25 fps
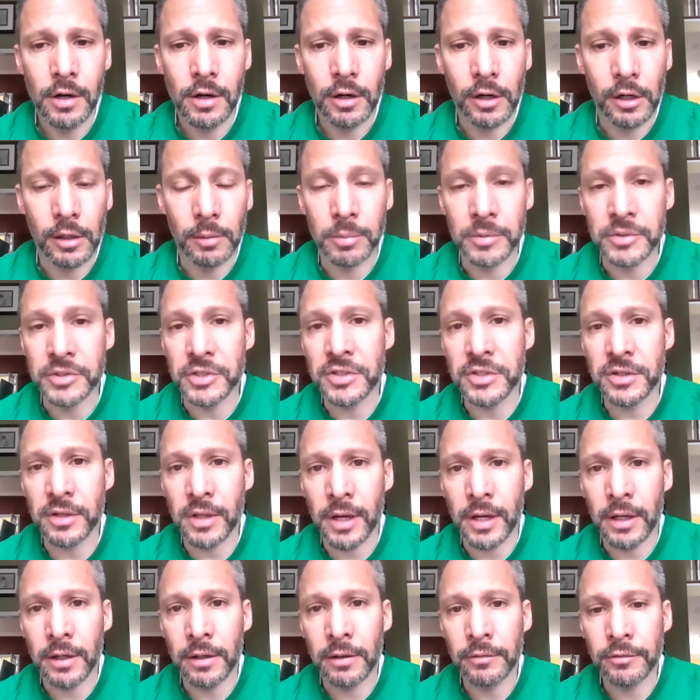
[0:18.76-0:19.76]
our business
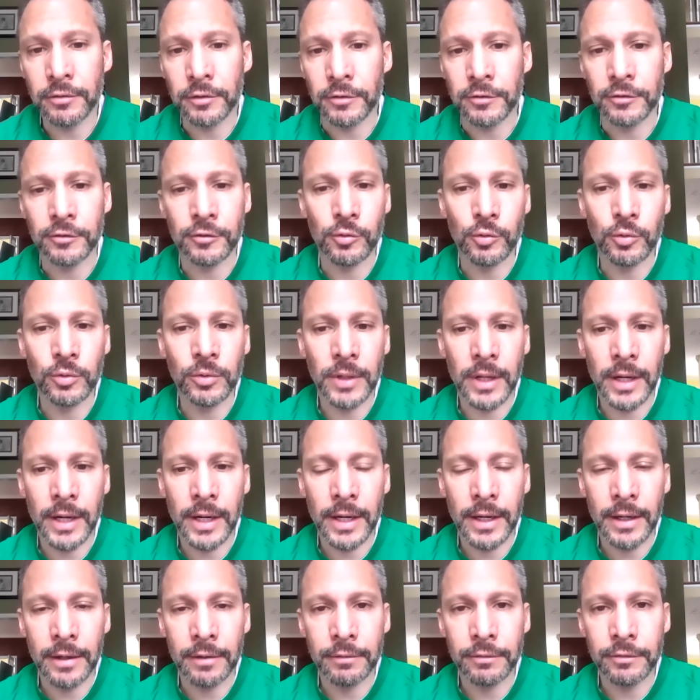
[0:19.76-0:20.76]
lives, our school
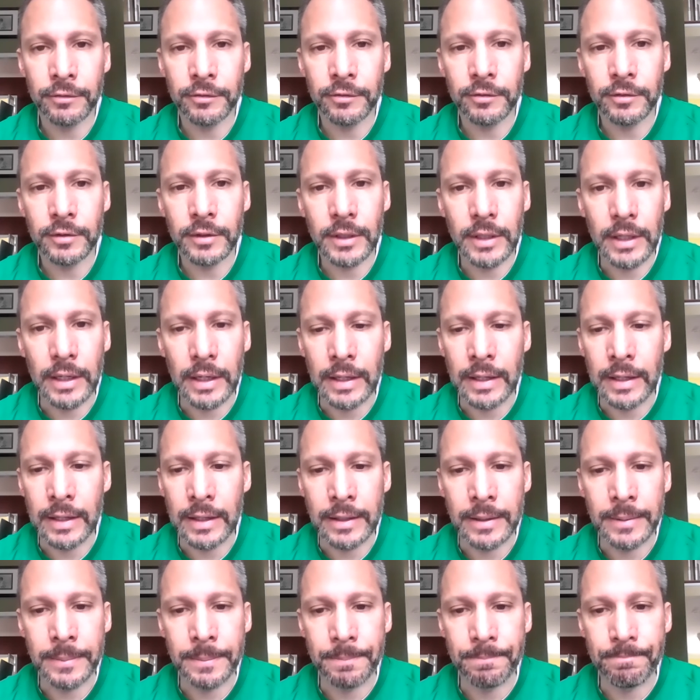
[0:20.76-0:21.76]
lives,
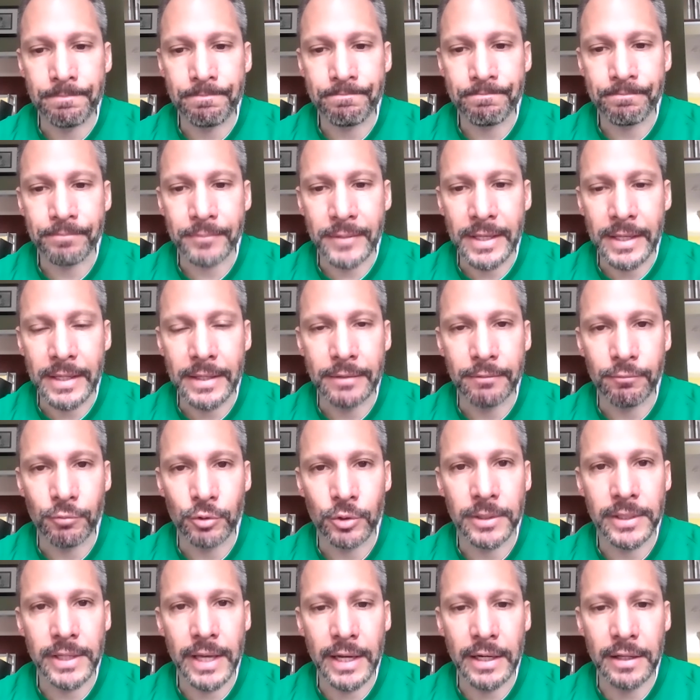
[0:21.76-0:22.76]
and
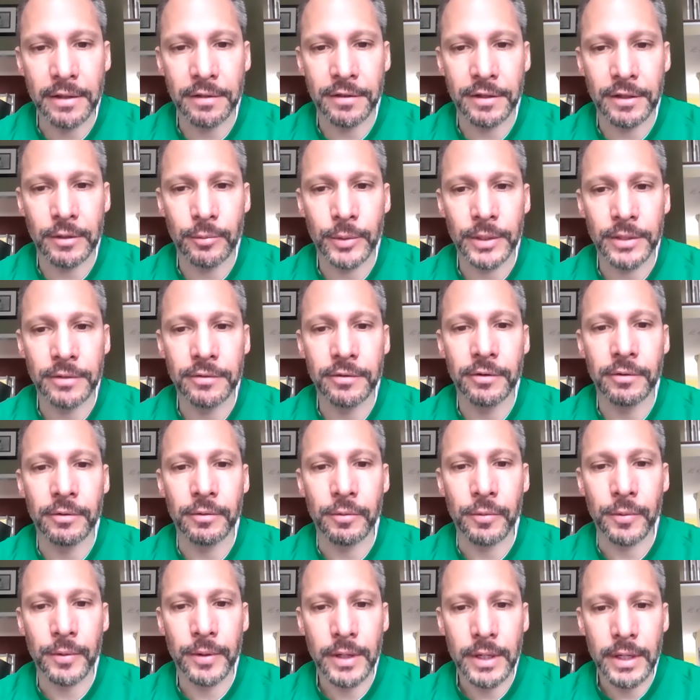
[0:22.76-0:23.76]
really anything we
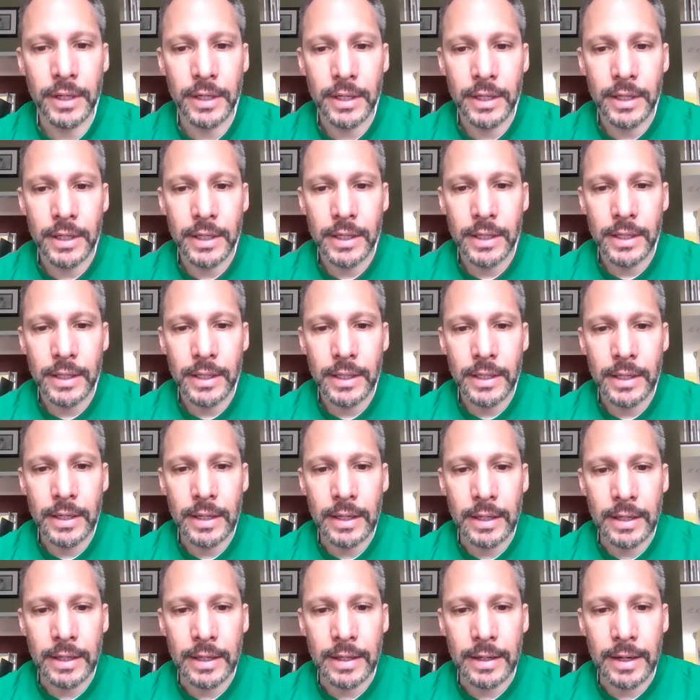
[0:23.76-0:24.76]
do.
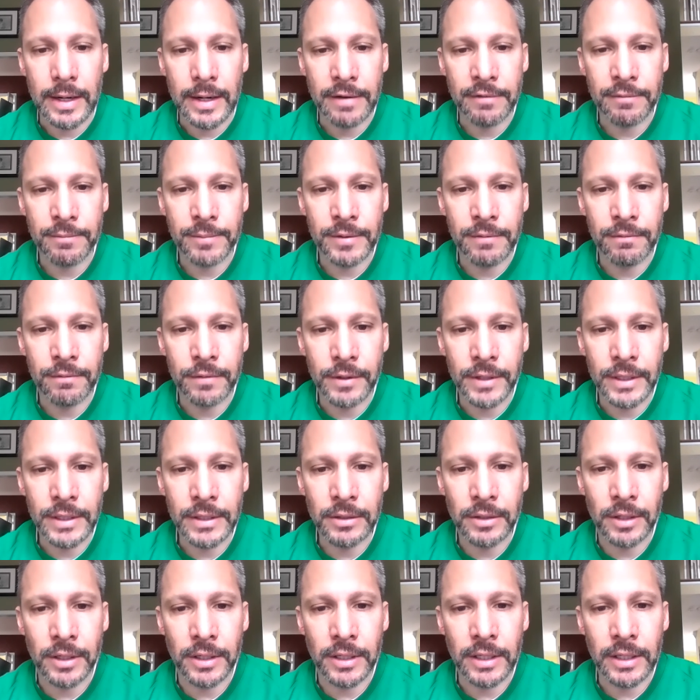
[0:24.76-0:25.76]
I've been very
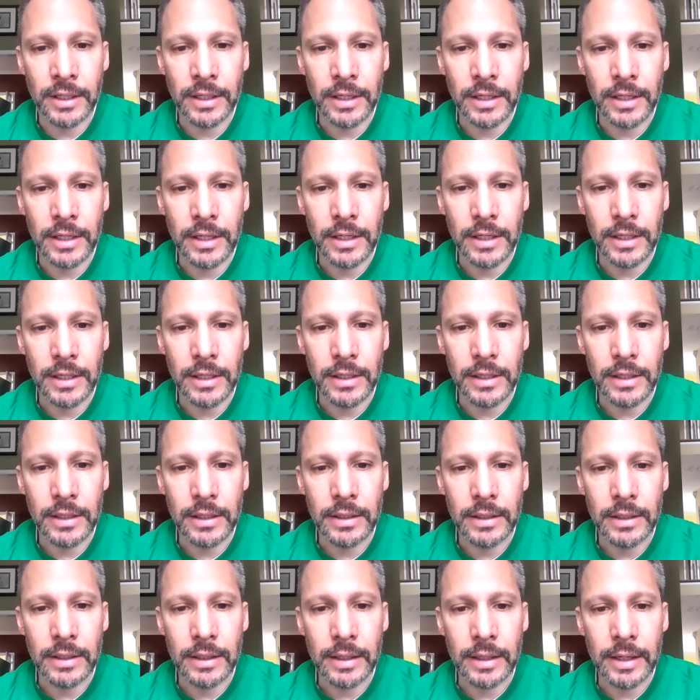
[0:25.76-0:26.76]
lucky
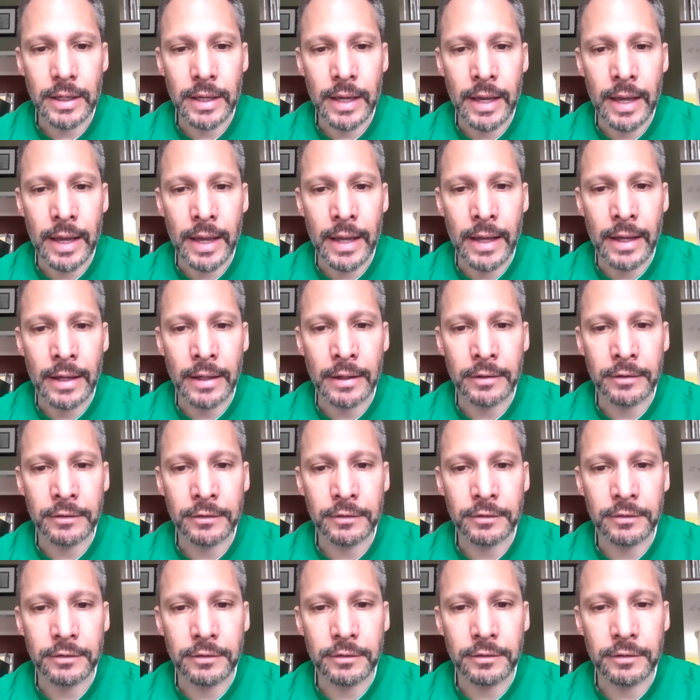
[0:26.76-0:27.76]

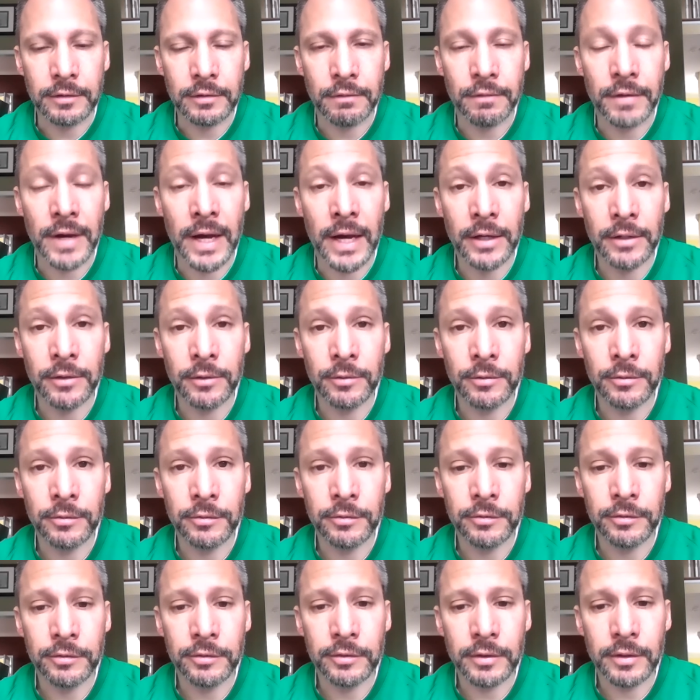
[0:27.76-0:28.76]
as the
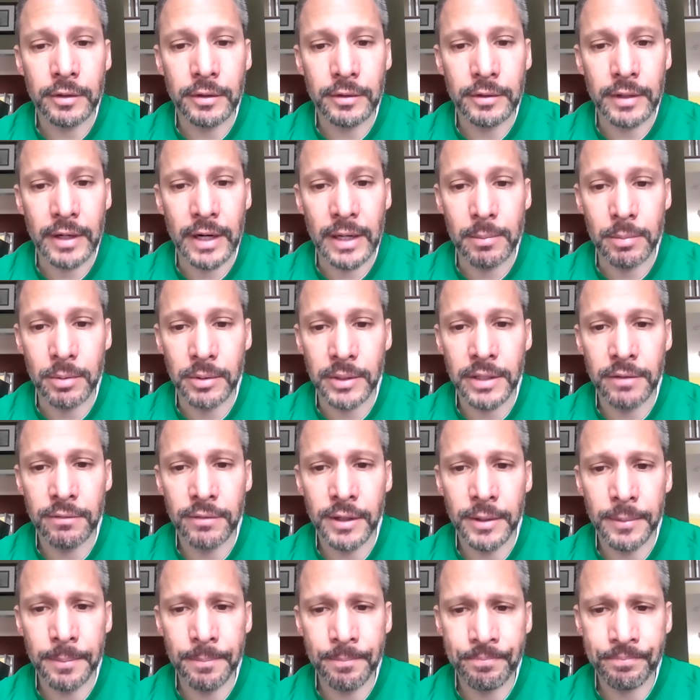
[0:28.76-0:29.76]
values that I believe
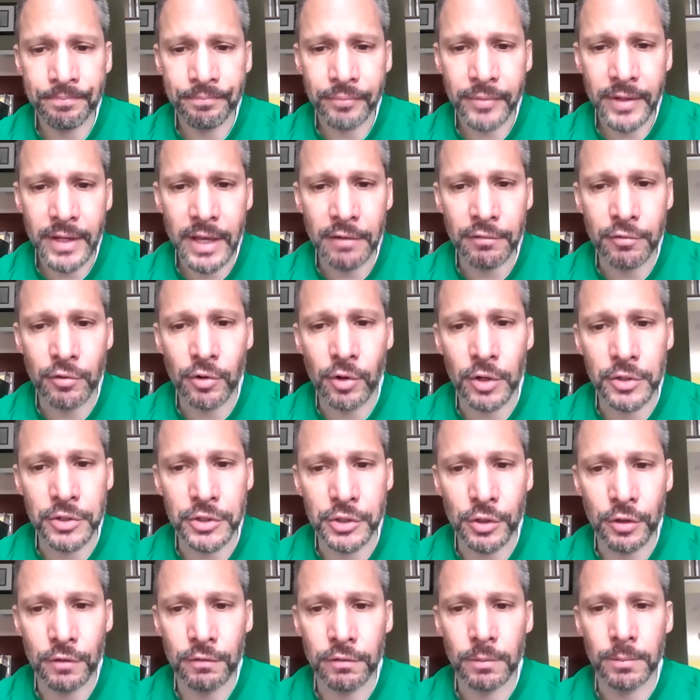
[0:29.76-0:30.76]
in have crossed
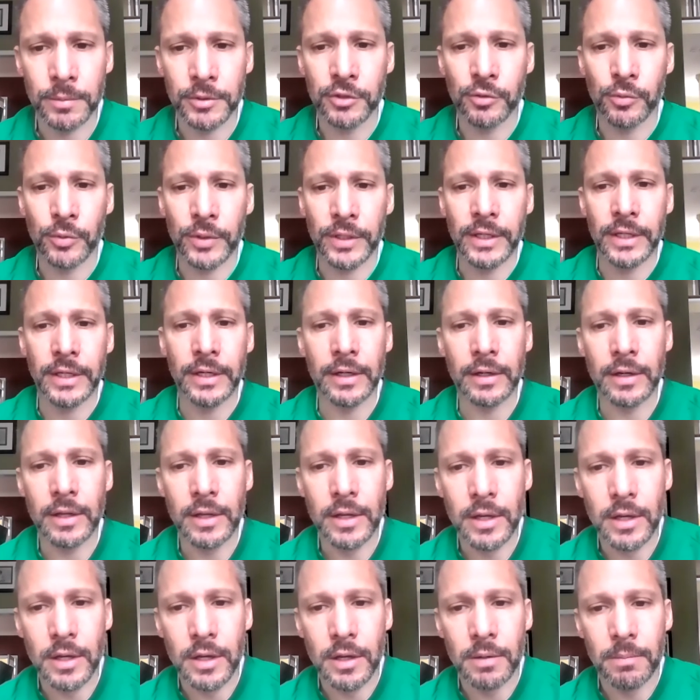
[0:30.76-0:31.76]
over
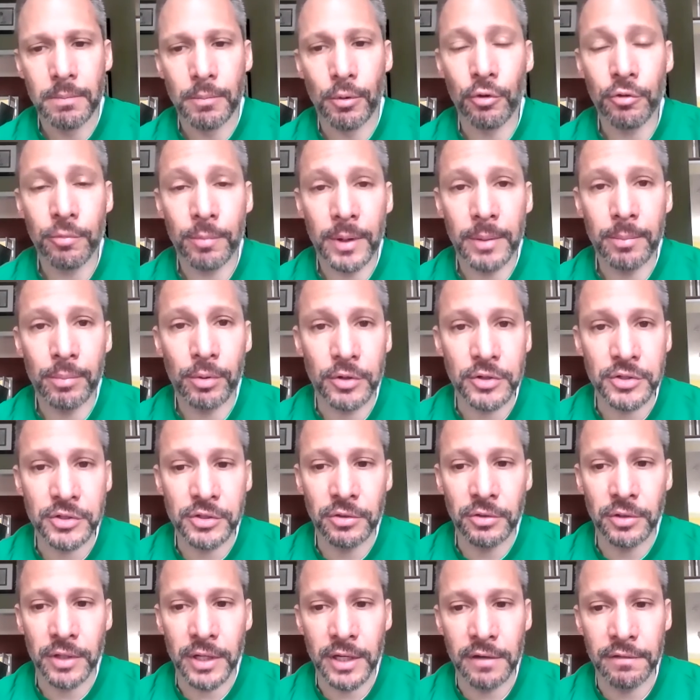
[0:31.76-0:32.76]
between both my
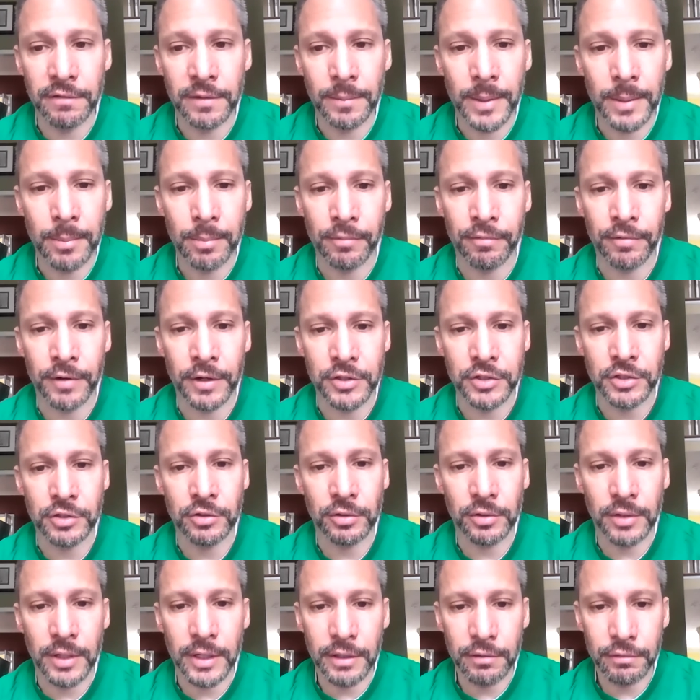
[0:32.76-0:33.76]
personal life and my
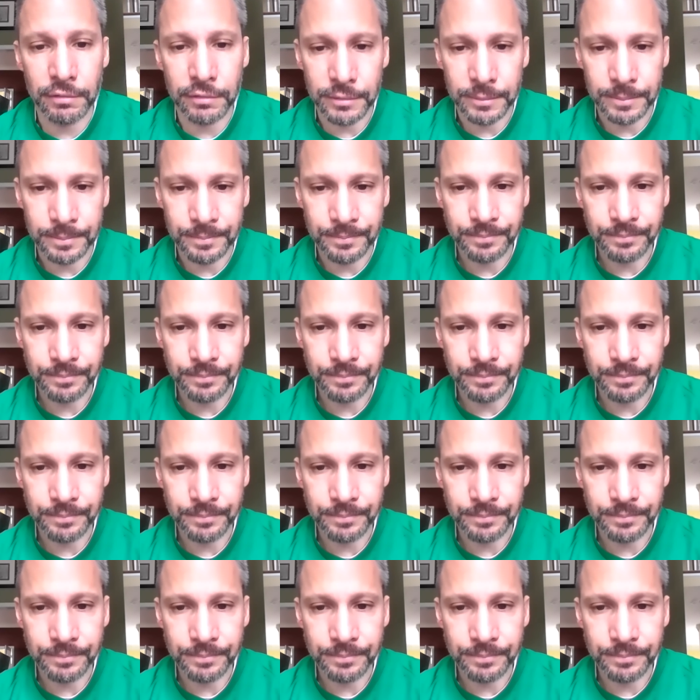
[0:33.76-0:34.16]
professional life.